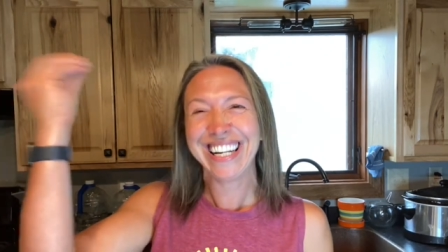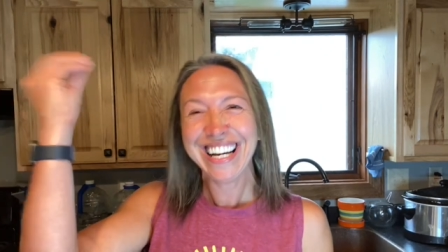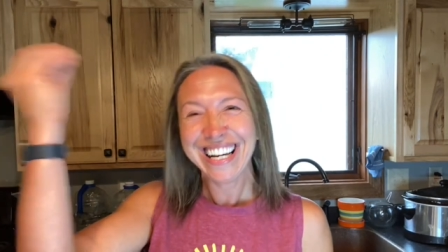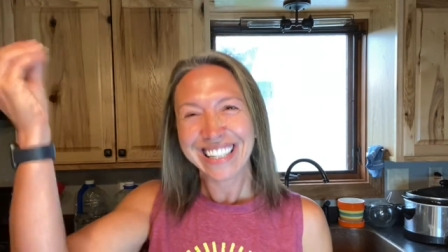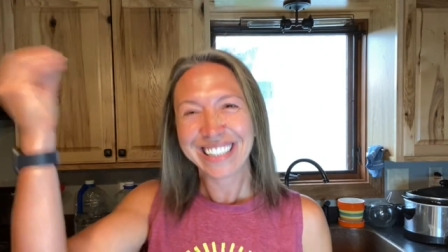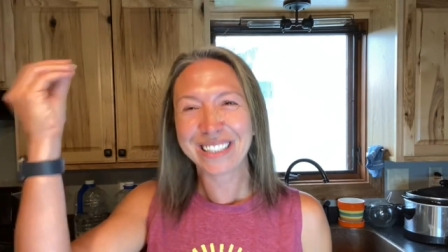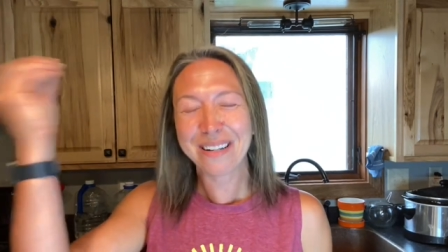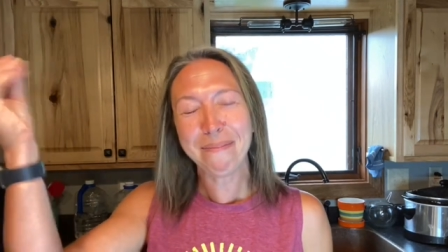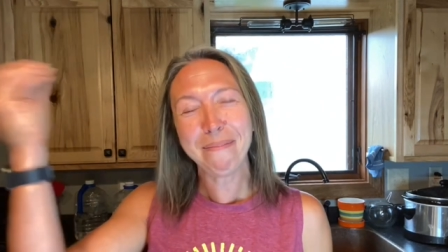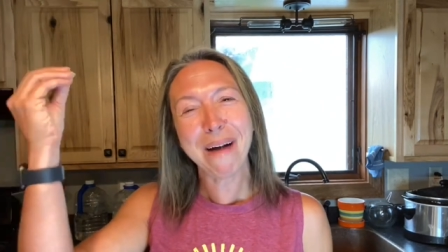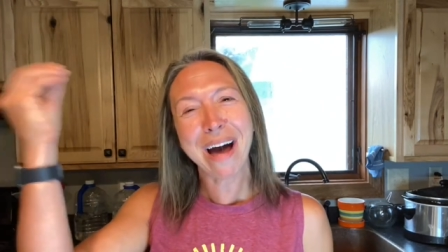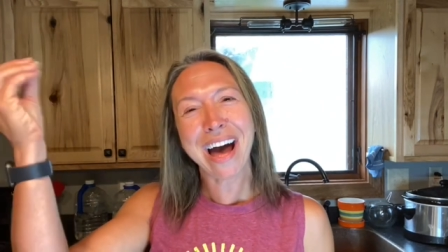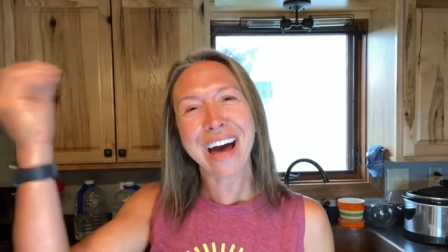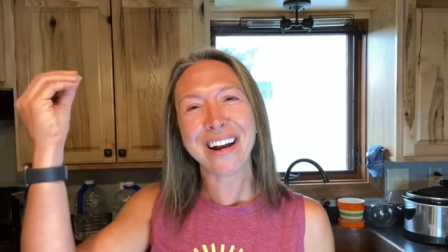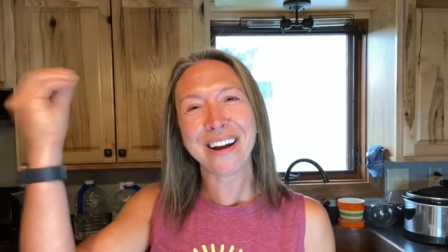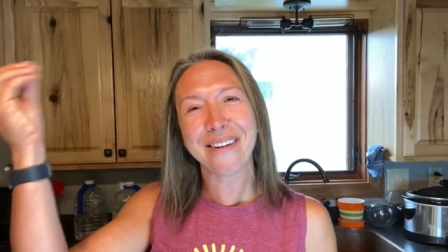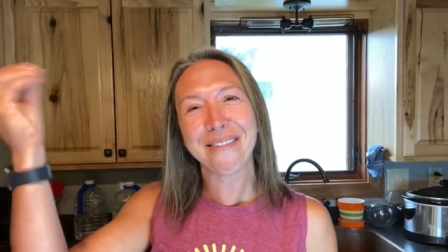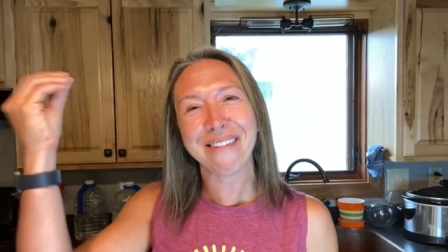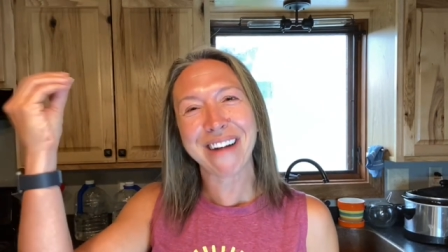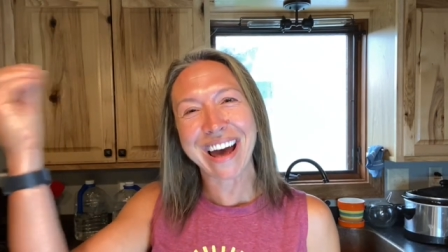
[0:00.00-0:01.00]
Come
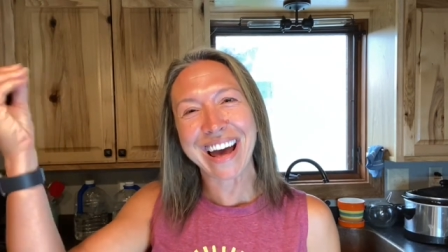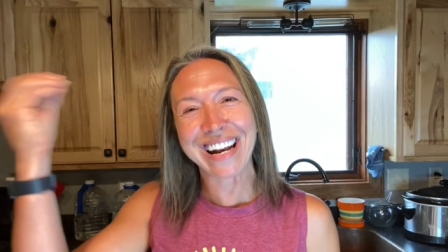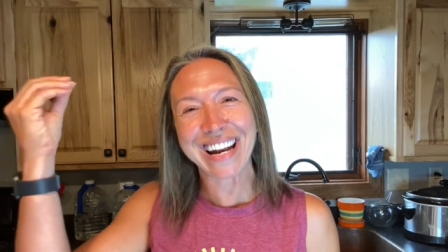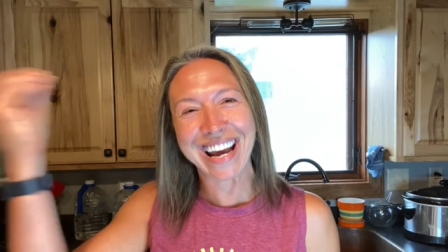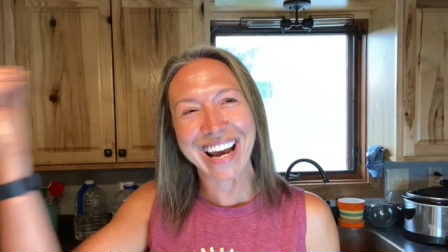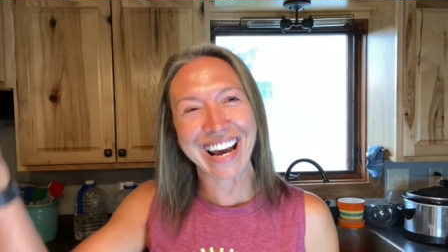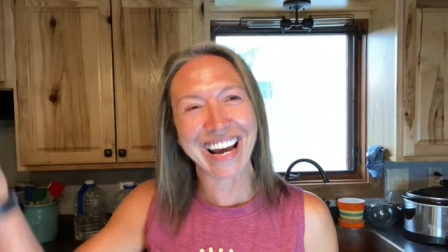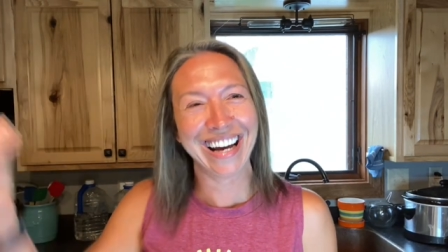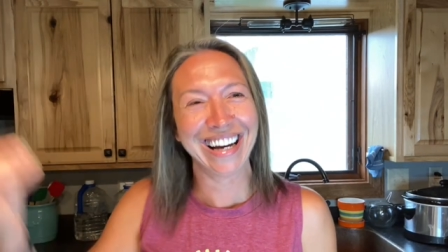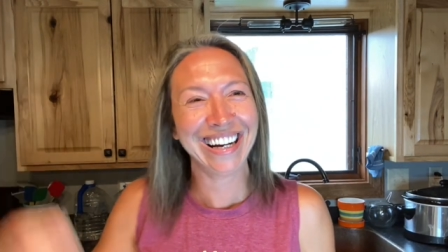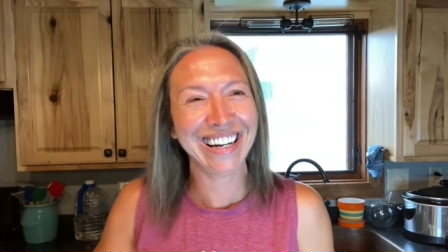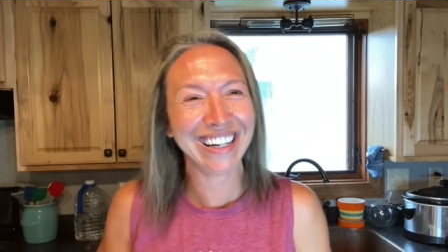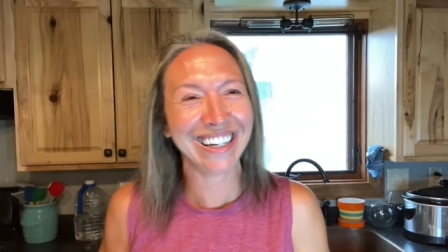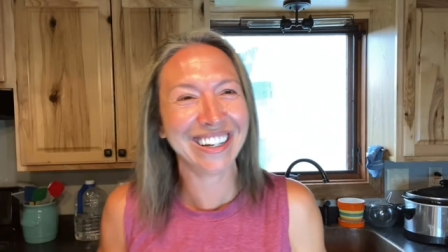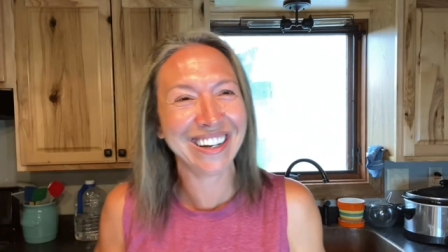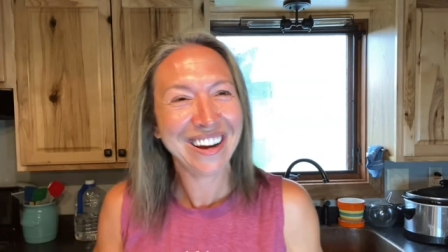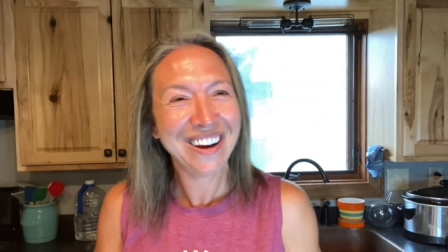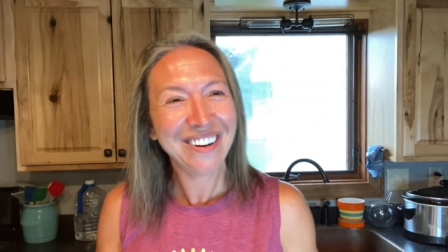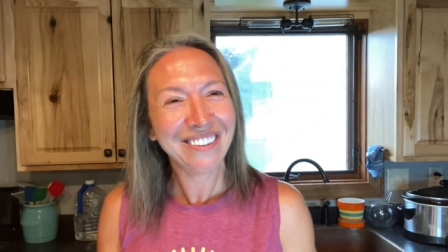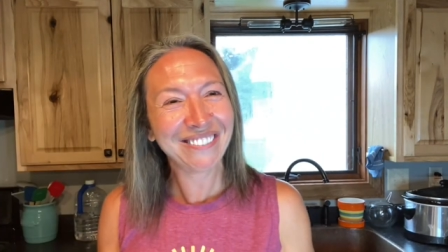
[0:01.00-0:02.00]
on already!
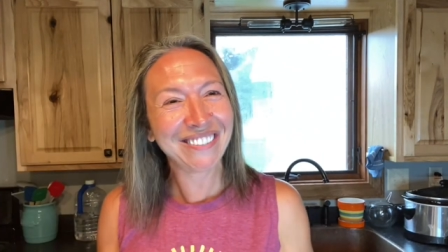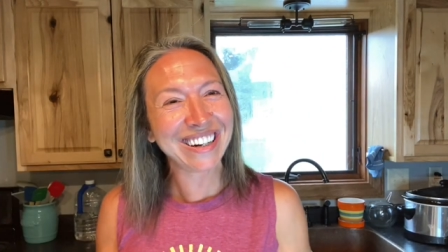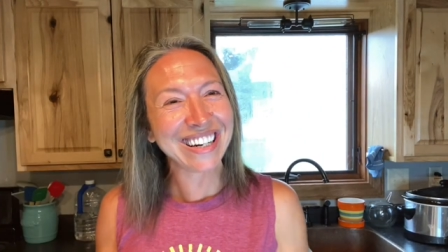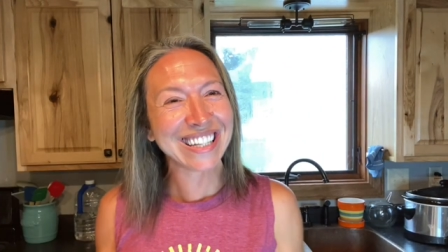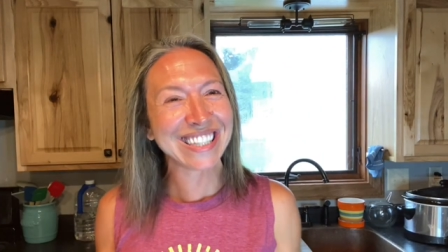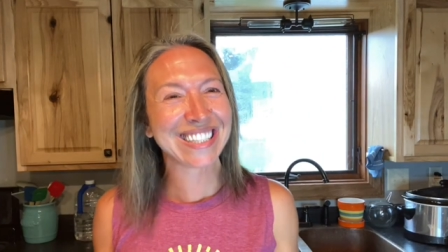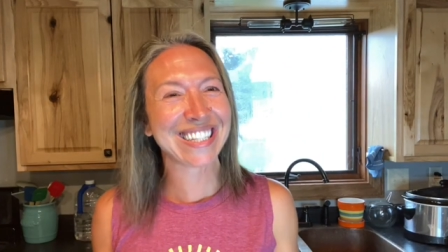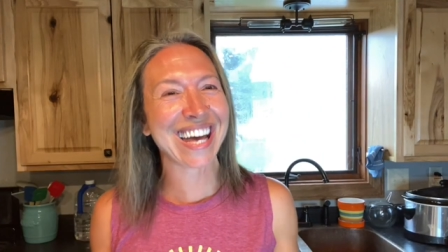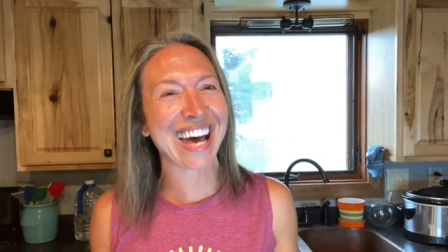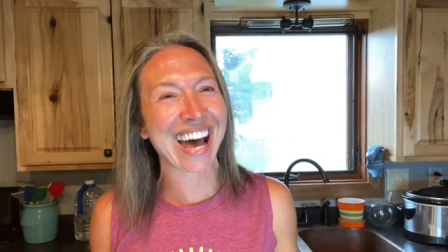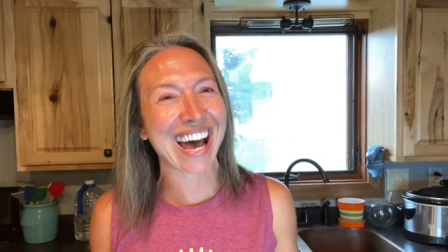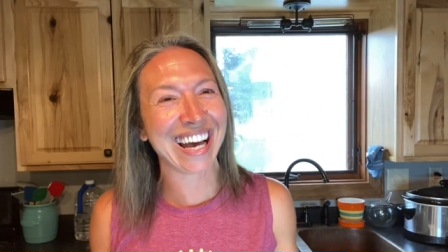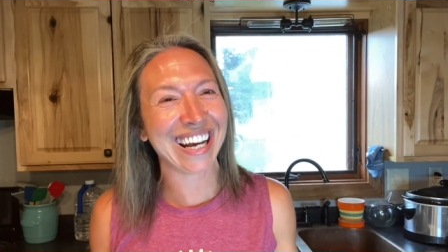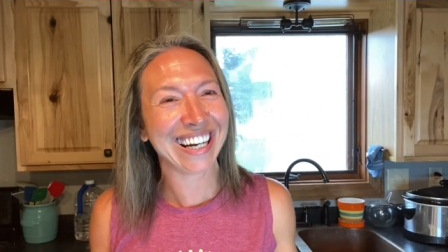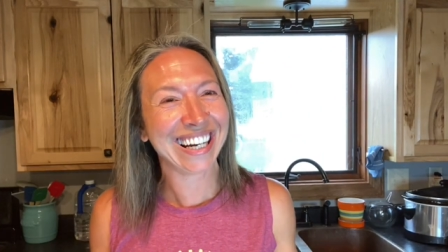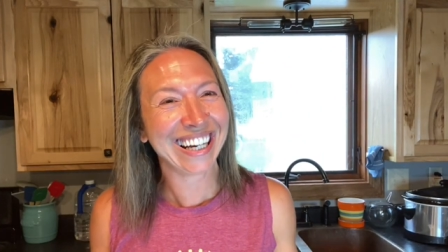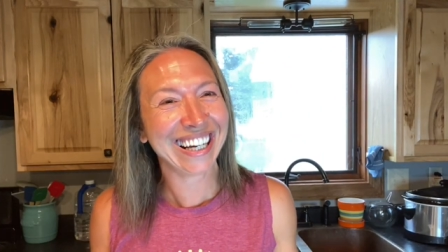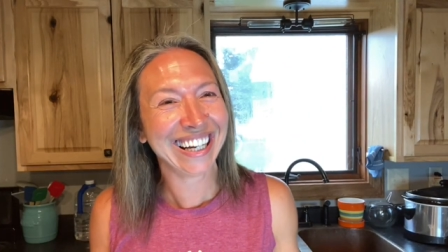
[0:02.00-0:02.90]
What is that?